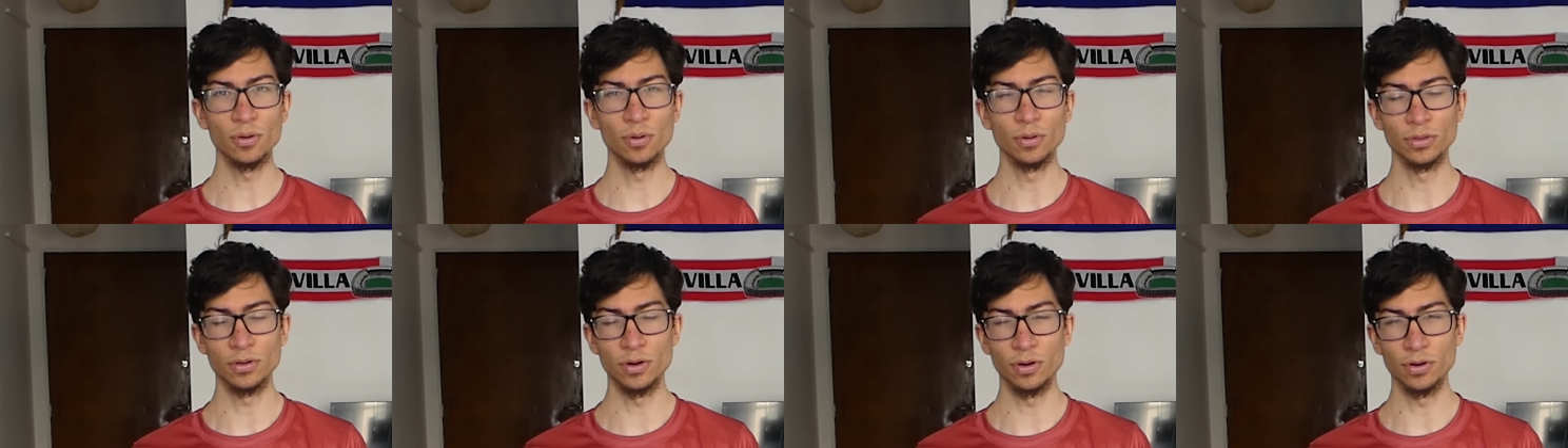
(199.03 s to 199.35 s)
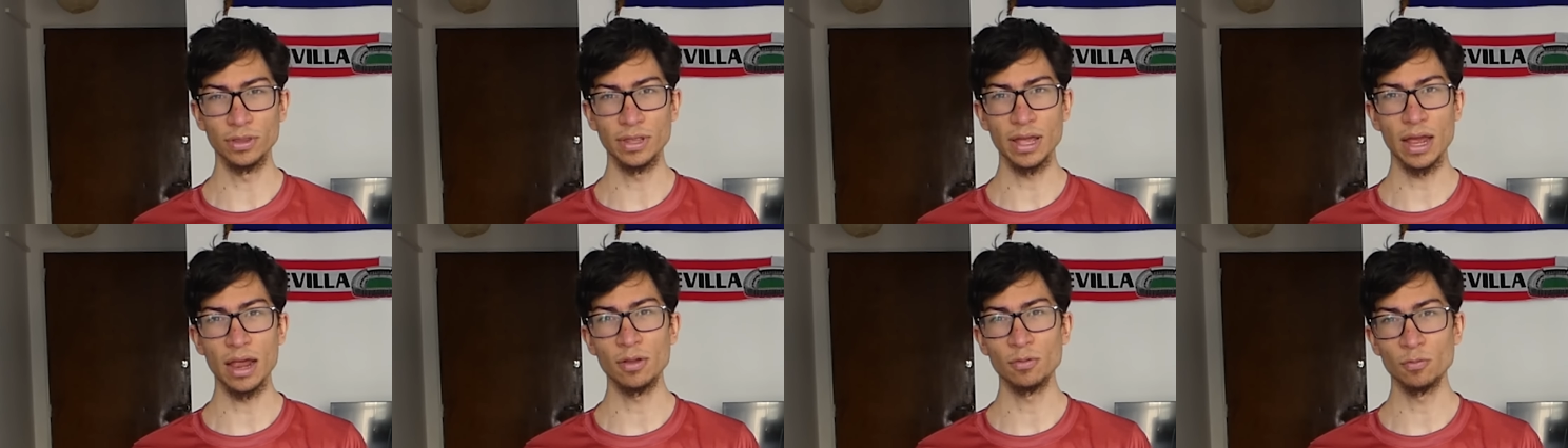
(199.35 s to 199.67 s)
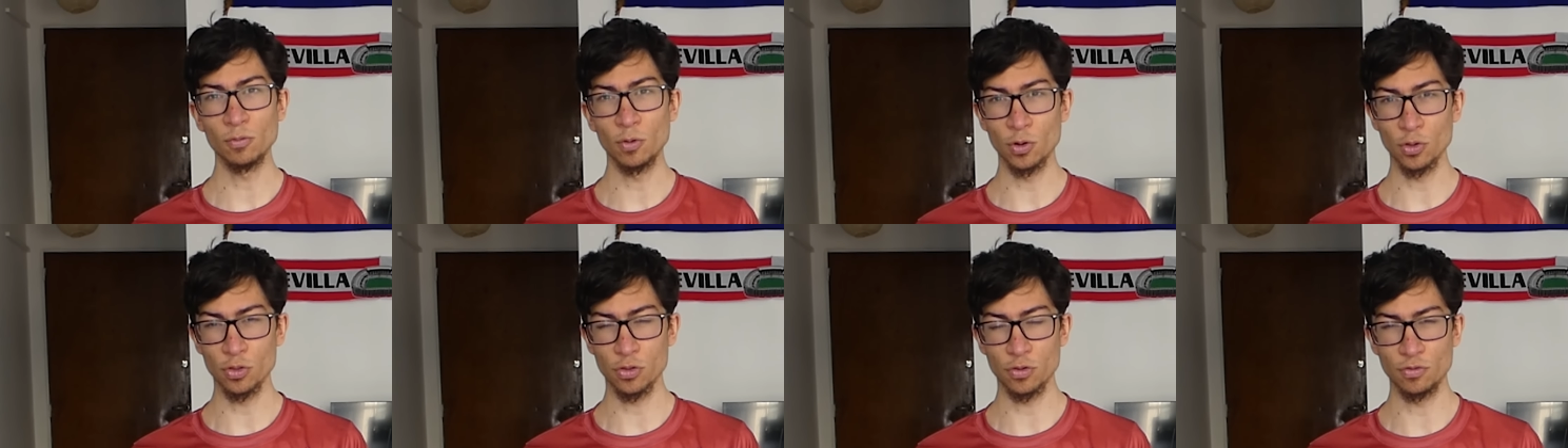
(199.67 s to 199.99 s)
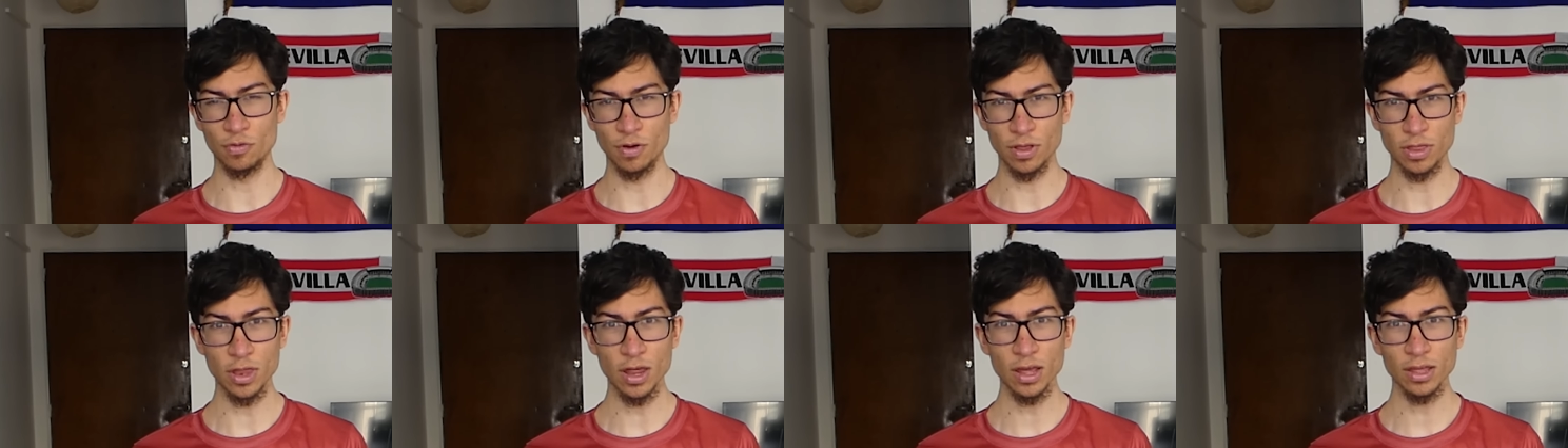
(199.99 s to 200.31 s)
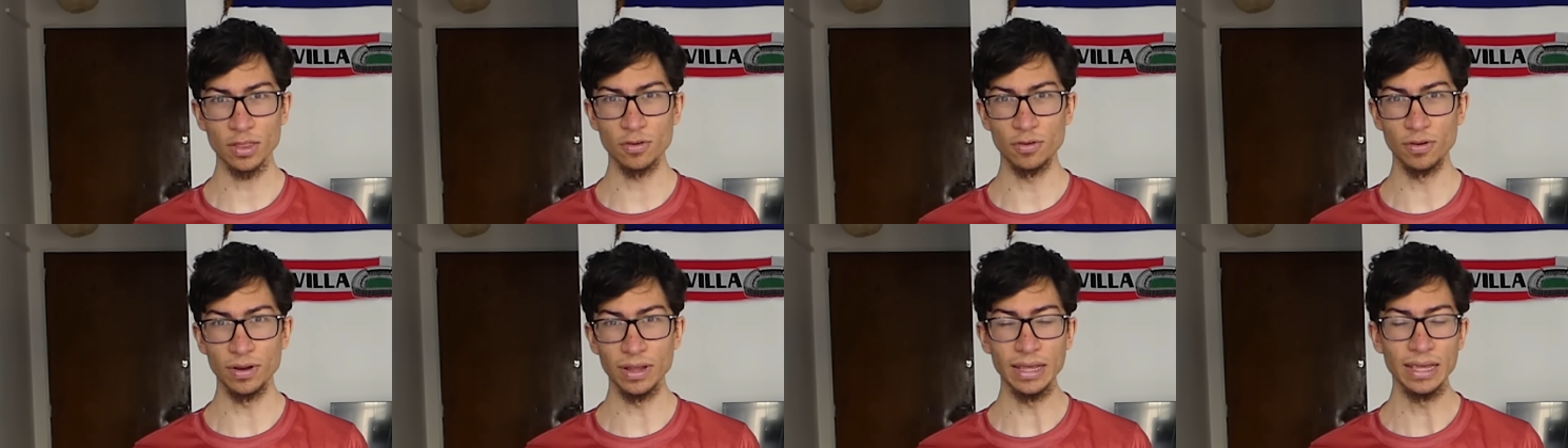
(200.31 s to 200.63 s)
on their downwards
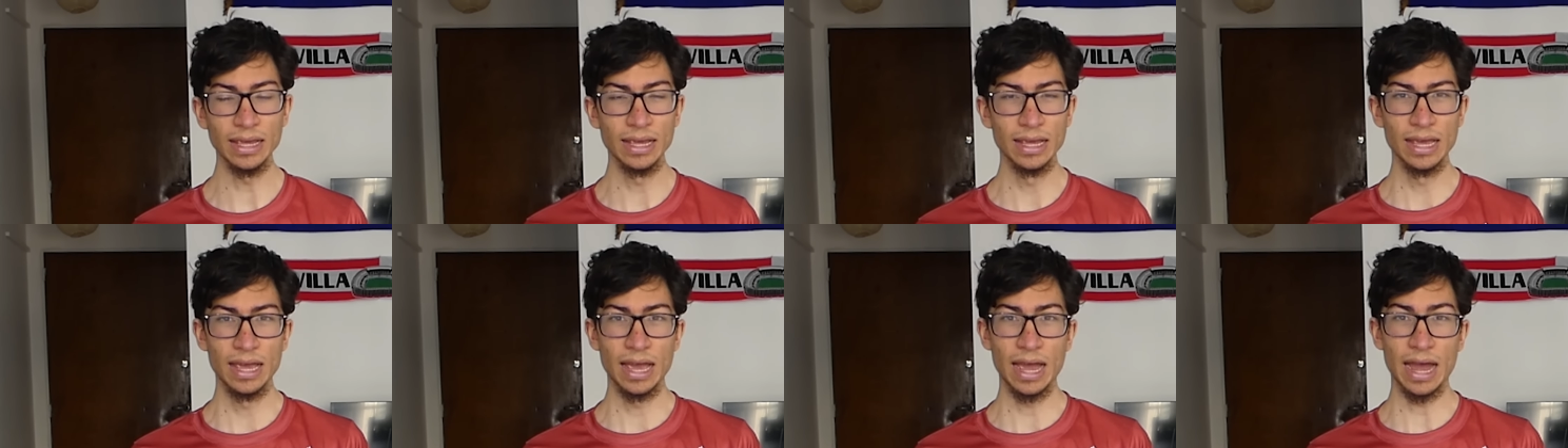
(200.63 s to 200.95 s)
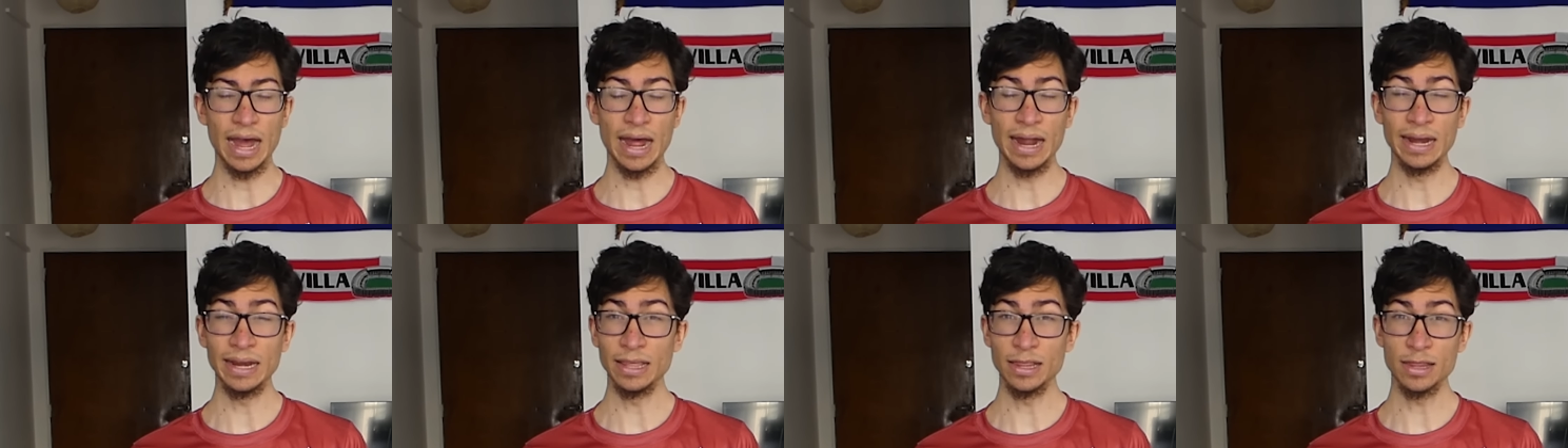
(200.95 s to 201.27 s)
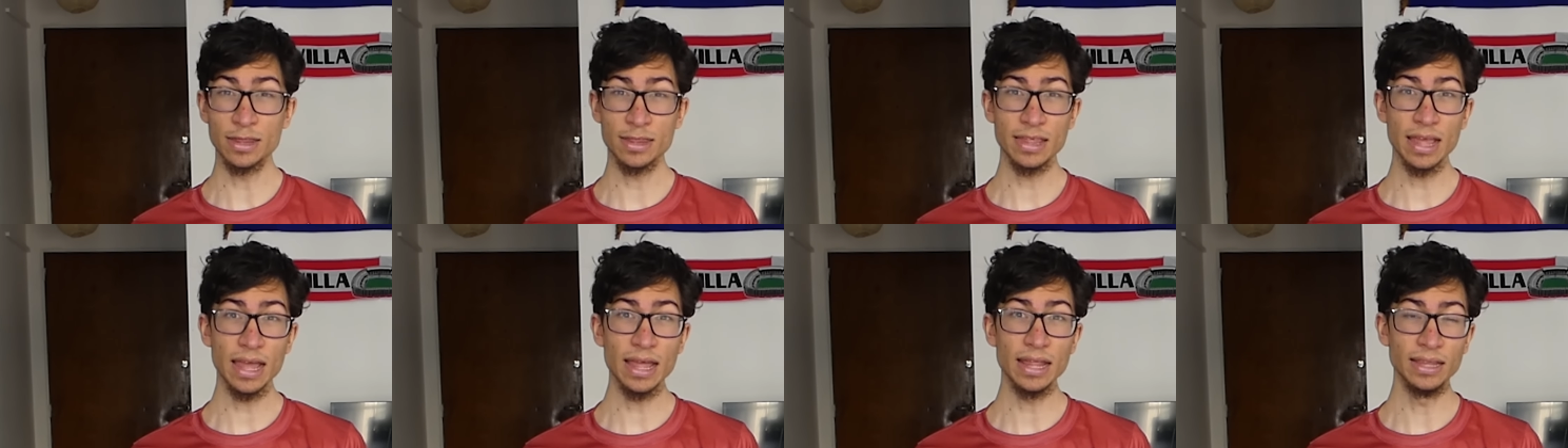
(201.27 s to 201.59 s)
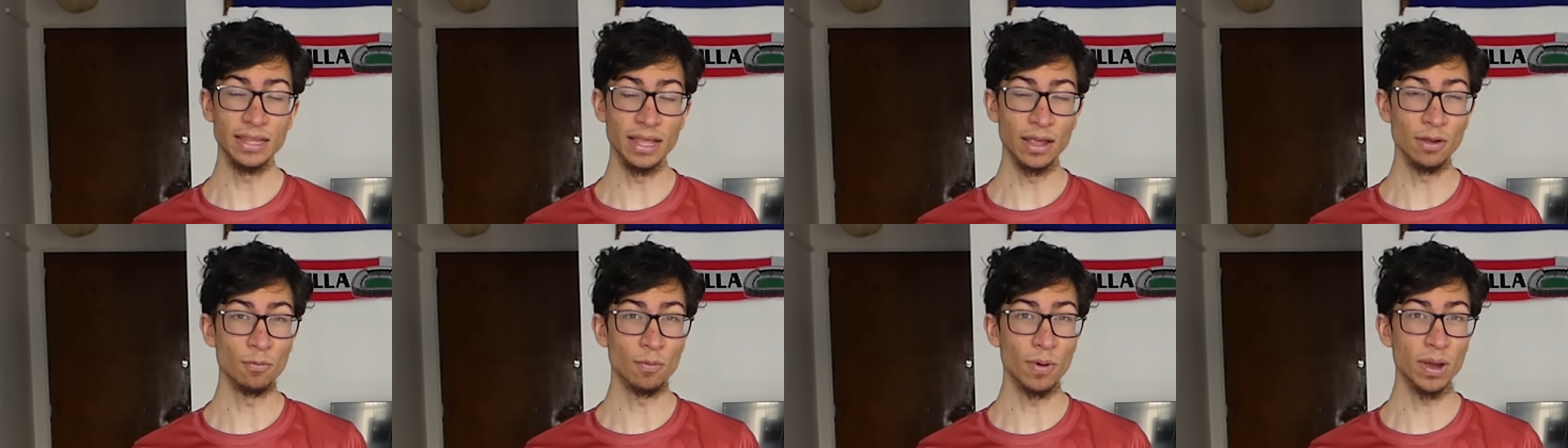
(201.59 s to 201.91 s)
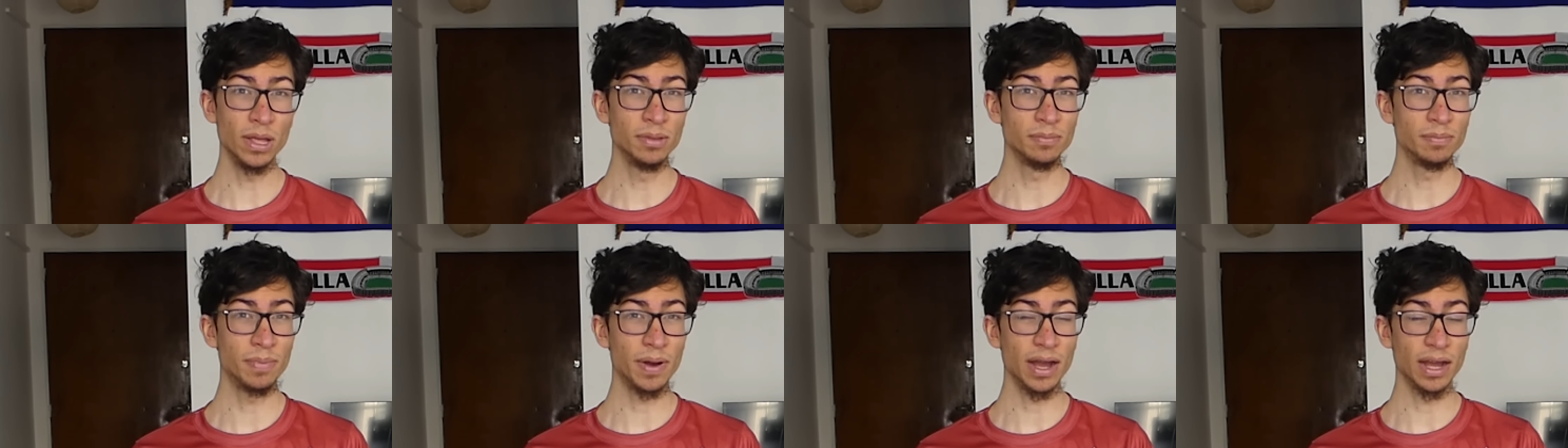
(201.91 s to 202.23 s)
trajectory, and instead they
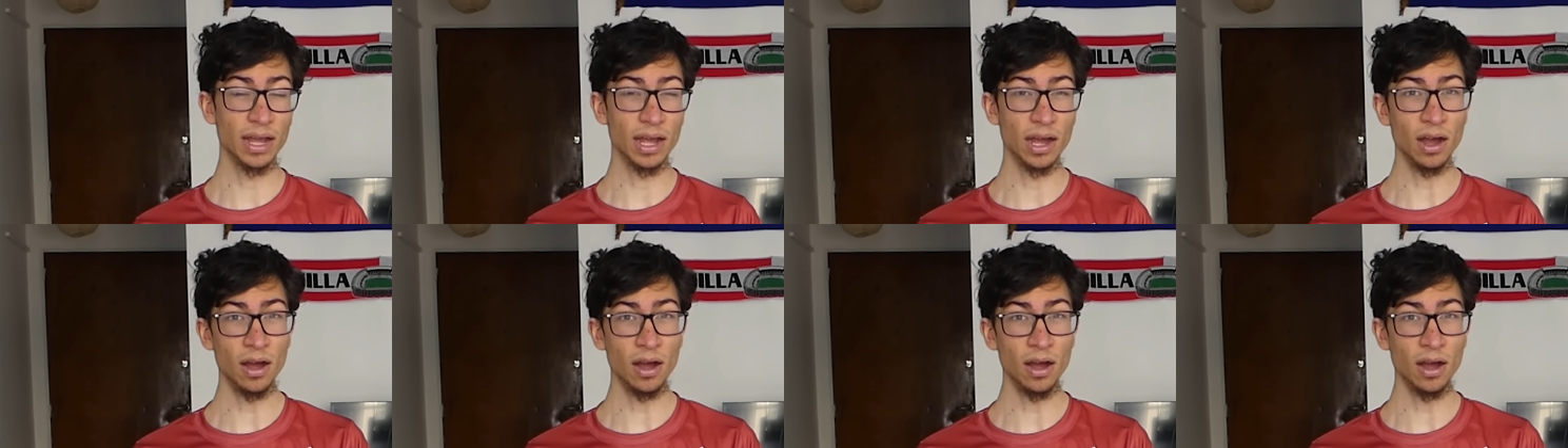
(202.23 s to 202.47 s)
went back